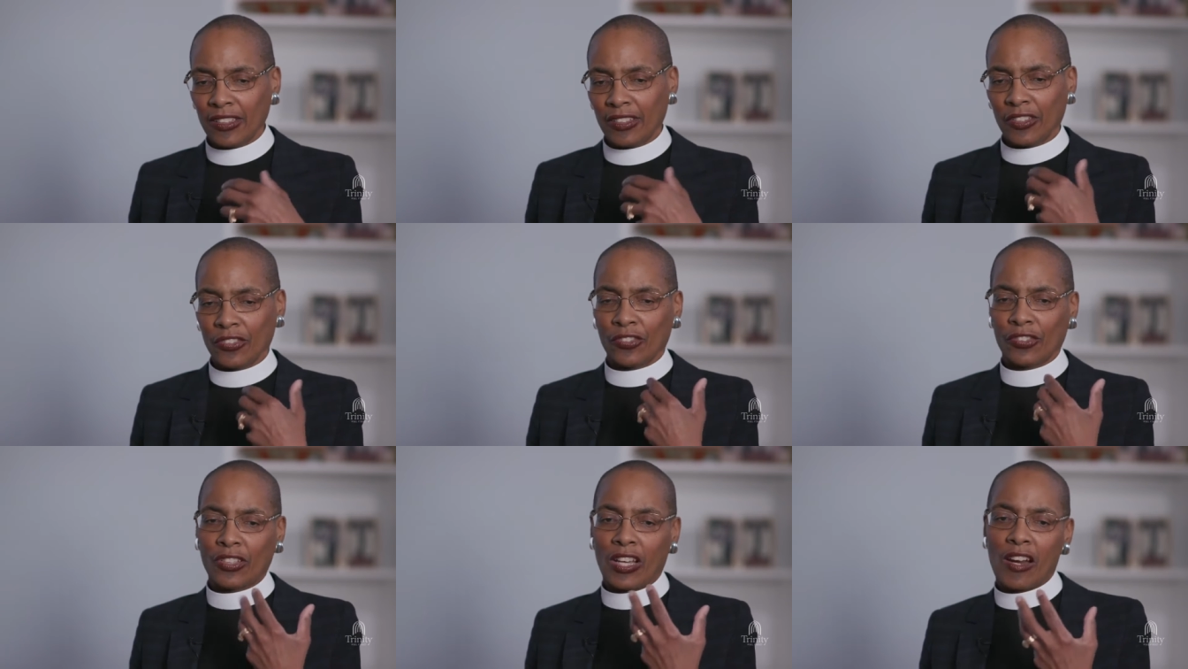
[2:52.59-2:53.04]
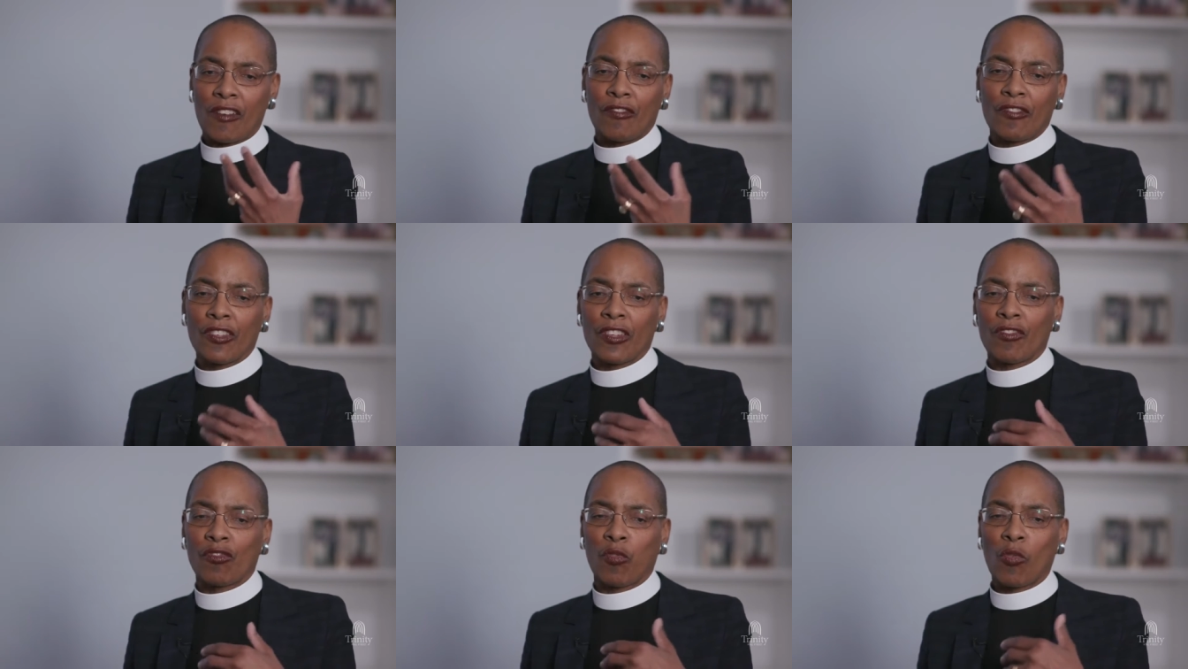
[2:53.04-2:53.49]

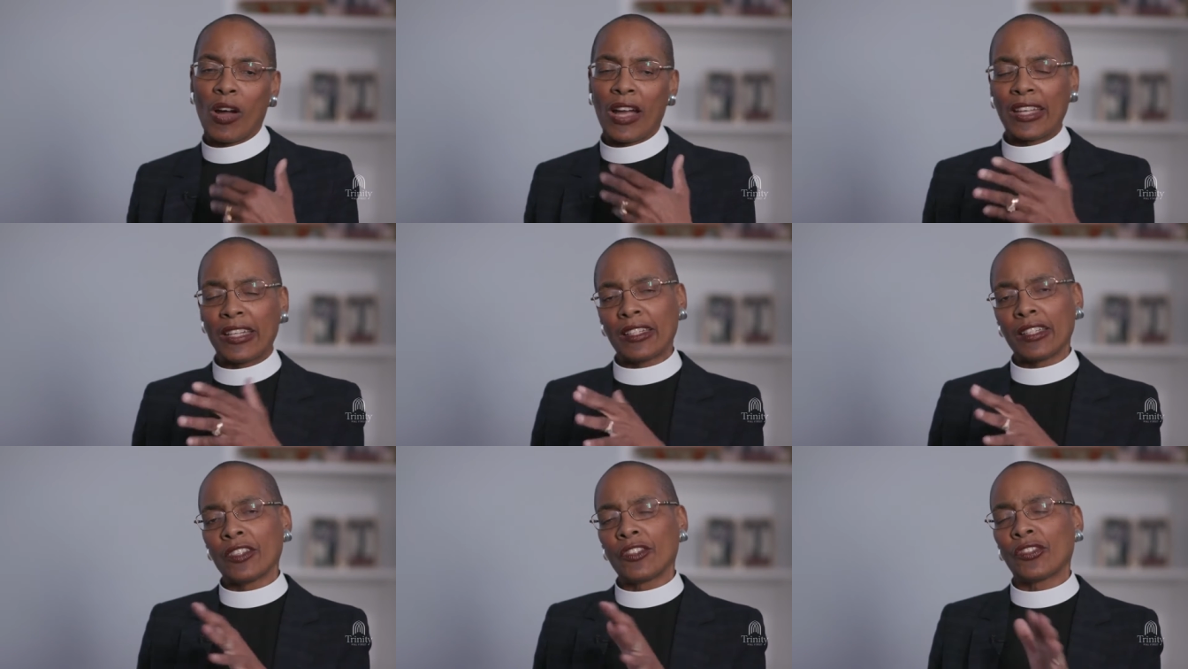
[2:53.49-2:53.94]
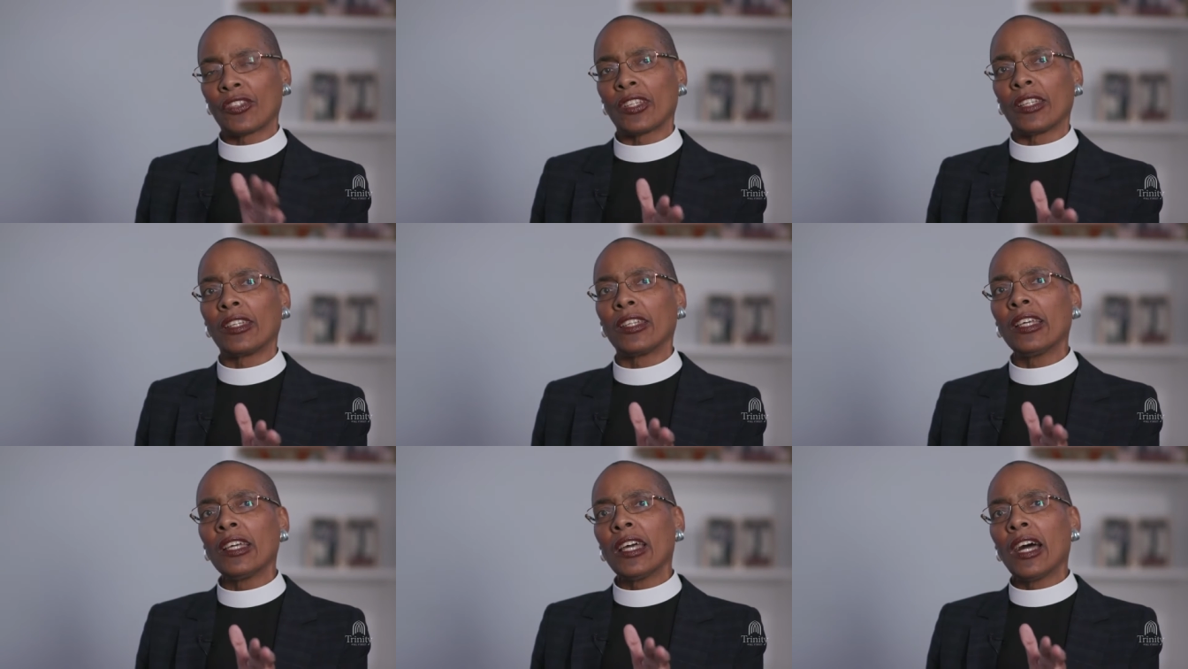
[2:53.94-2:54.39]
discovery of whiteness
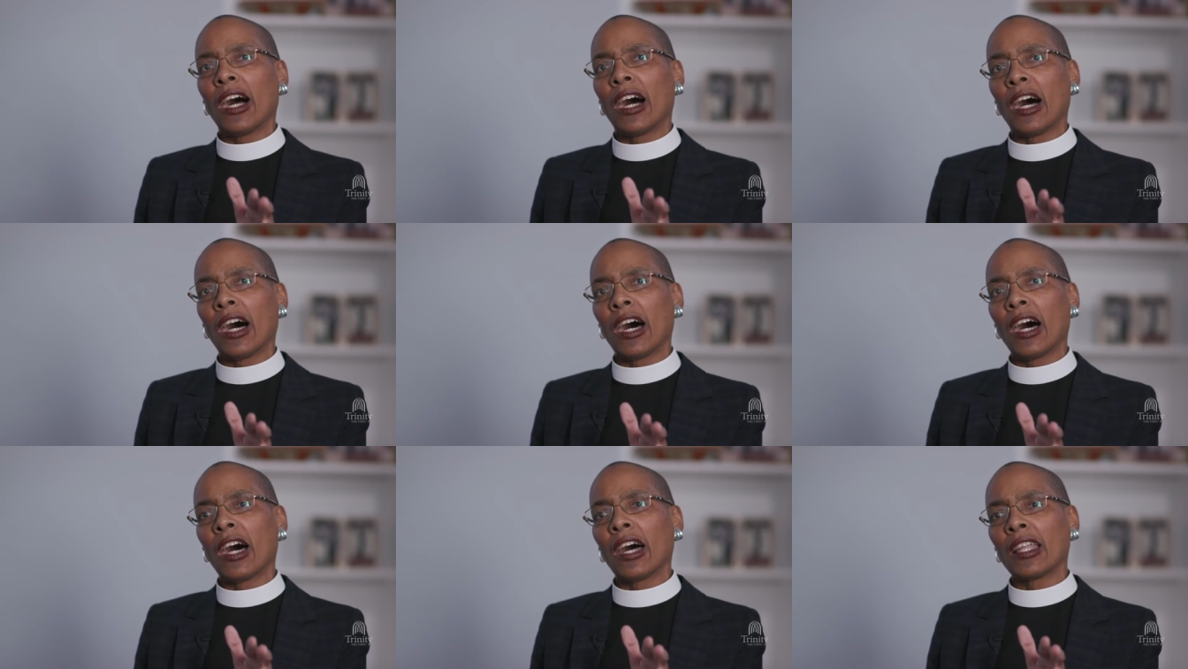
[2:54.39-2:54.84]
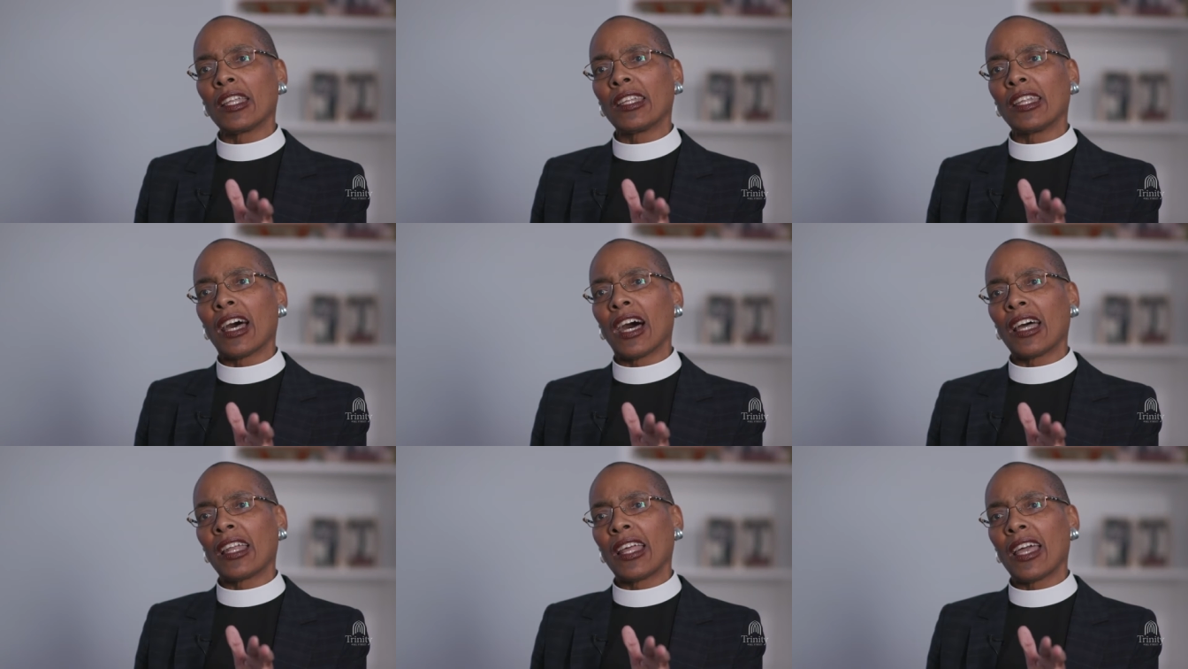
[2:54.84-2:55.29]
and uh,
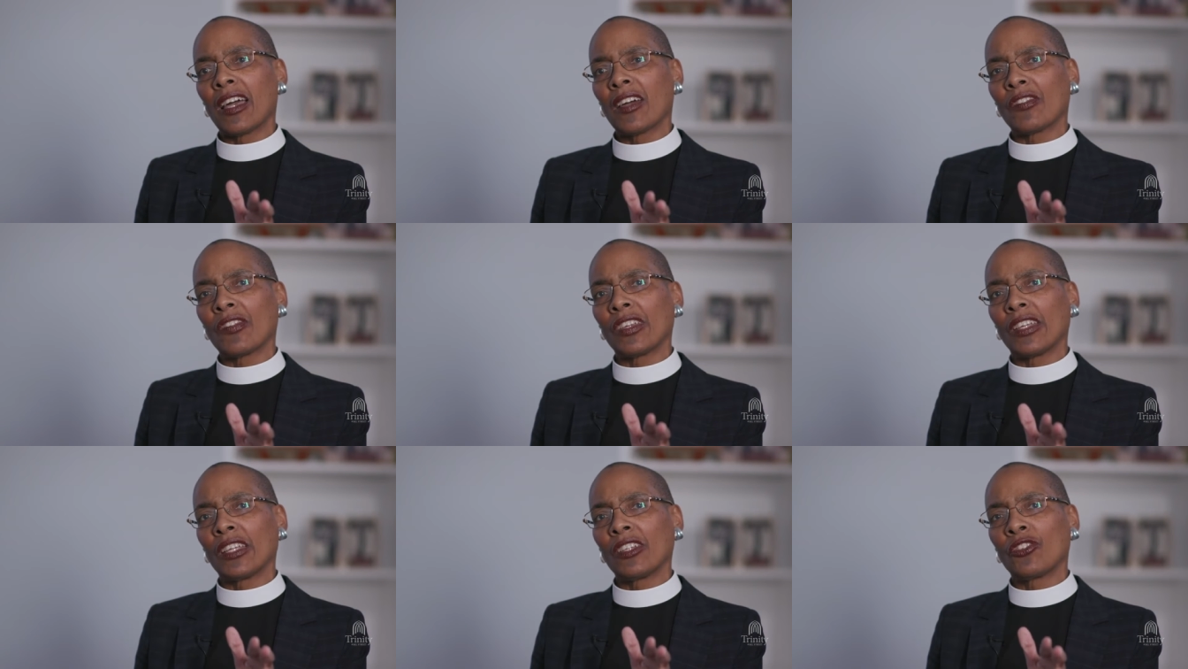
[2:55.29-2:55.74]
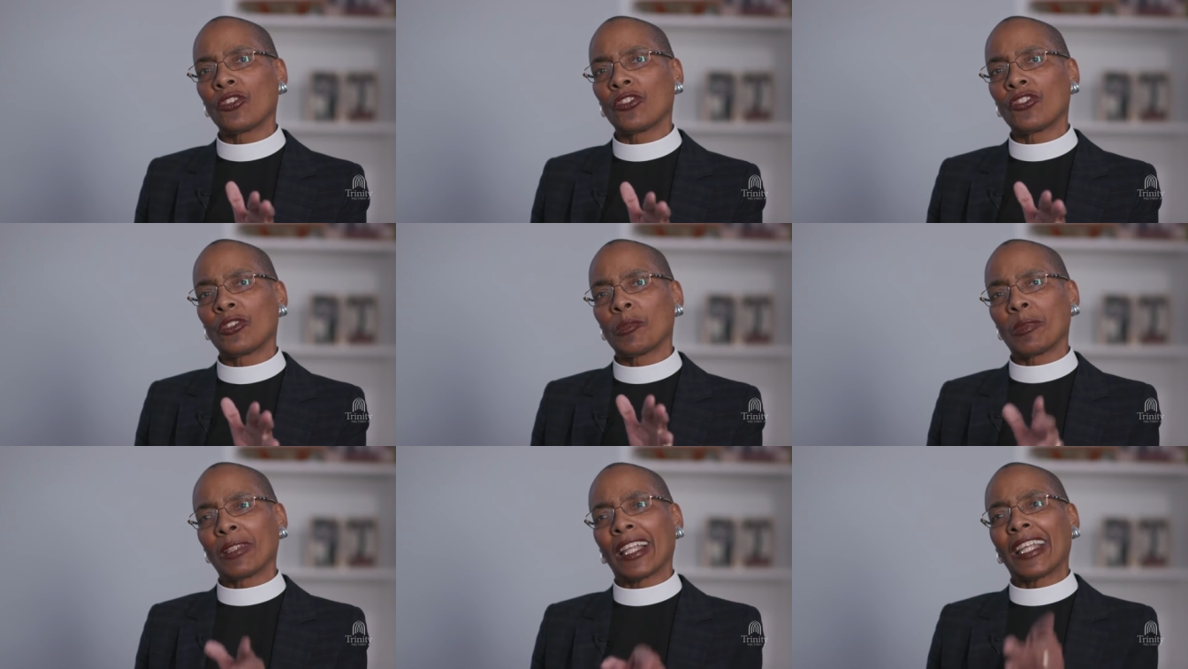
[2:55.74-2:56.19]
not having to
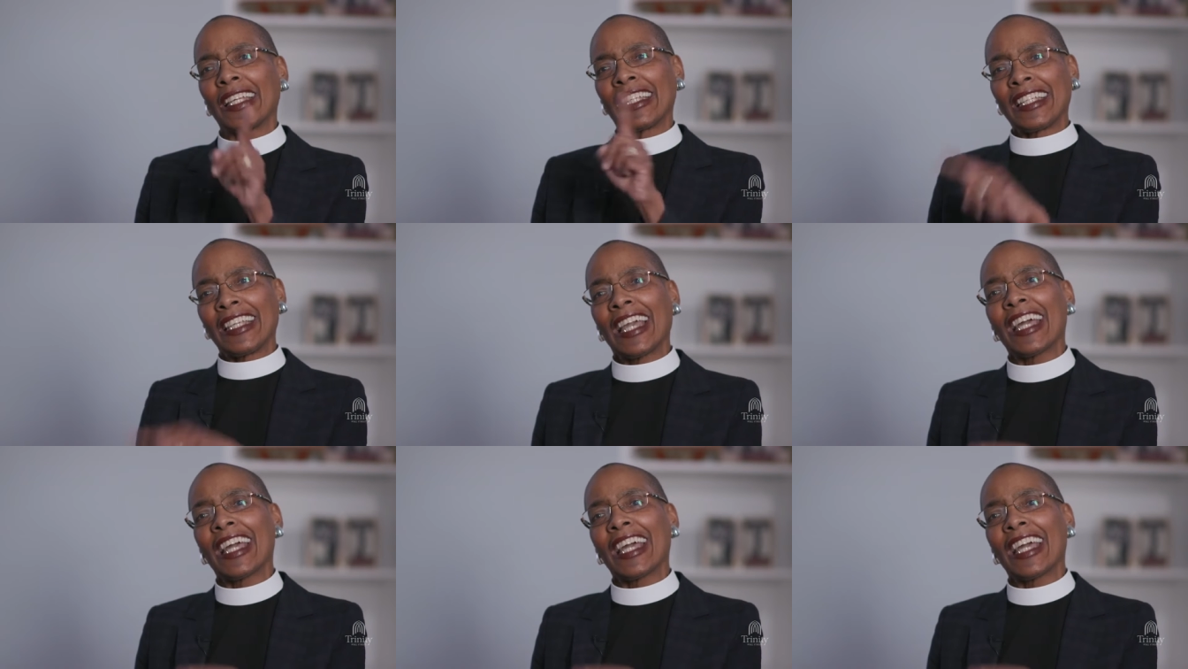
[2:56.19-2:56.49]
simulate.